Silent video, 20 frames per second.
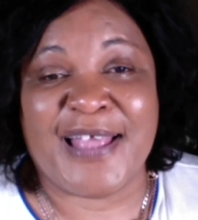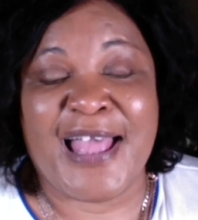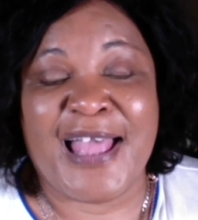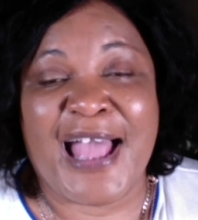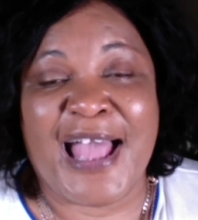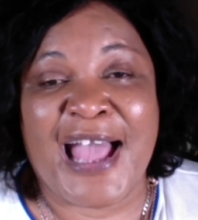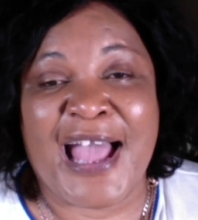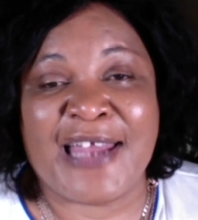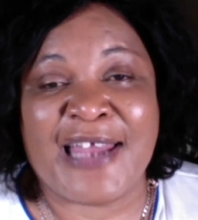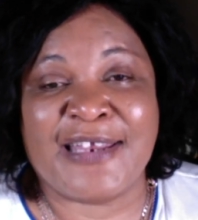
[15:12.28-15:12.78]

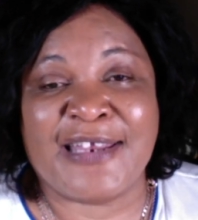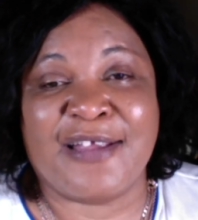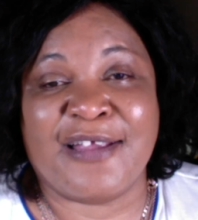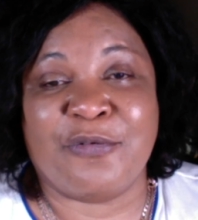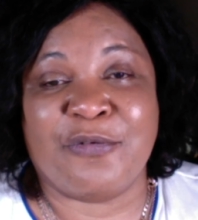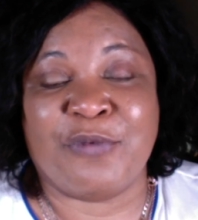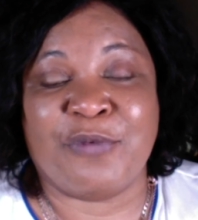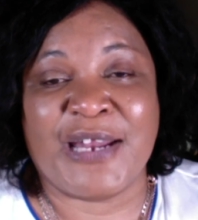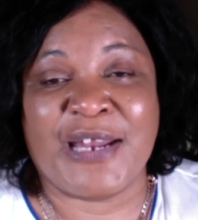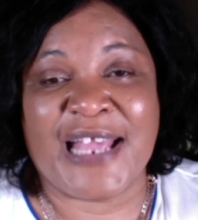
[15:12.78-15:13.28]
And
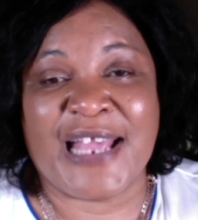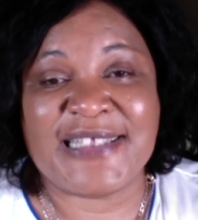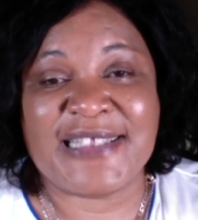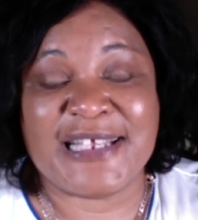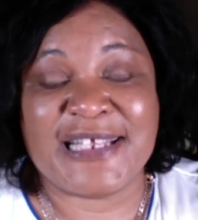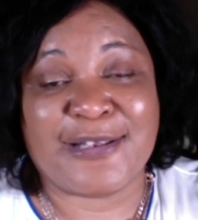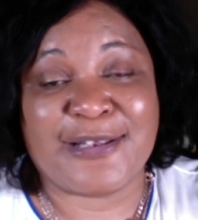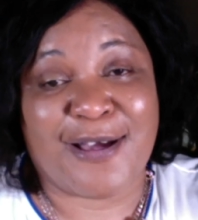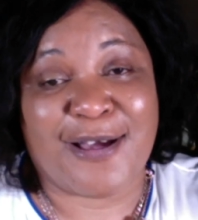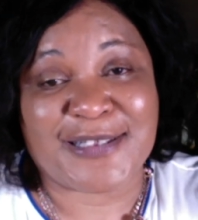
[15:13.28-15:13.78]
when I
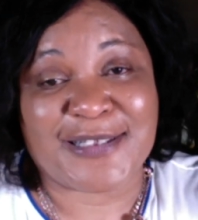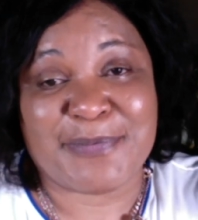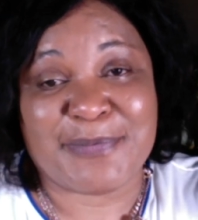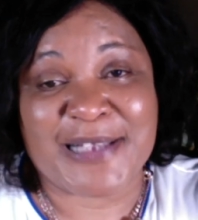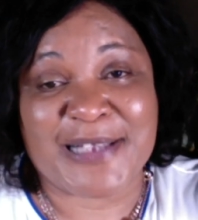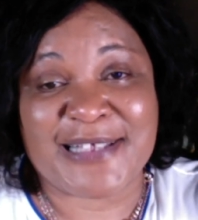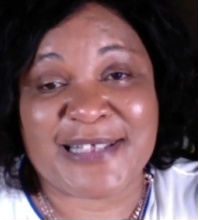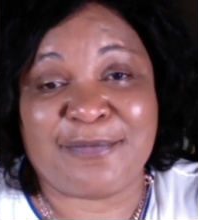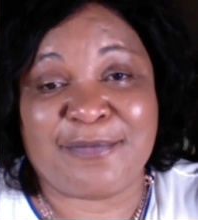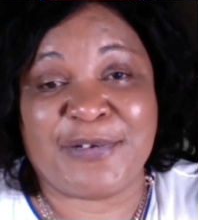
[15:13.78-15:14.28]
say lost
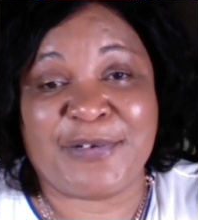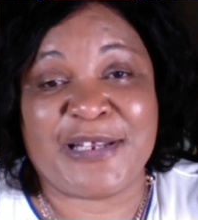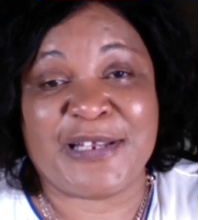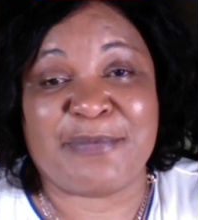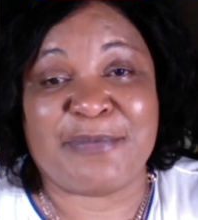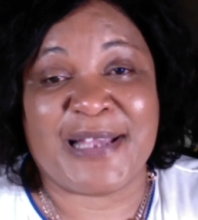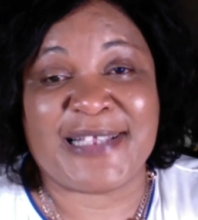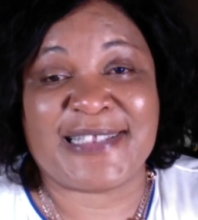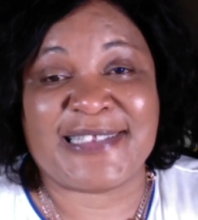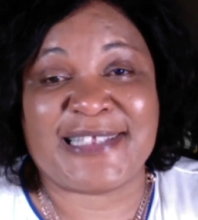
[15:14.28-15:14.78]
myself
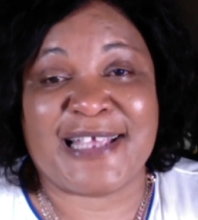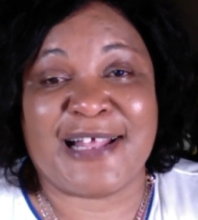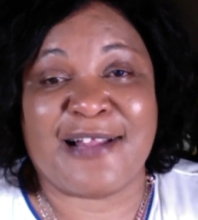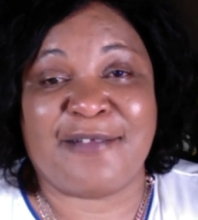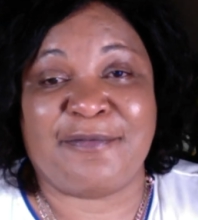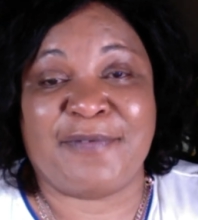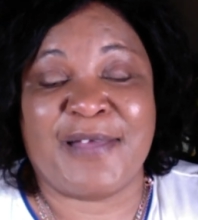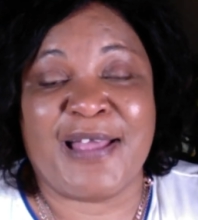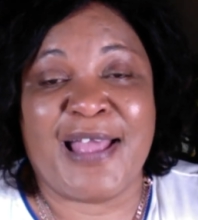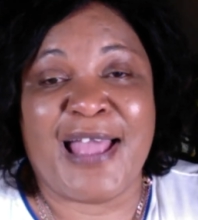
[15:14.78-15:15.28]
within
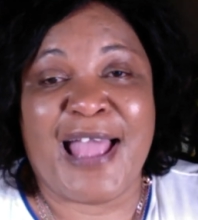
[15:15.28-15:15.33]
myself,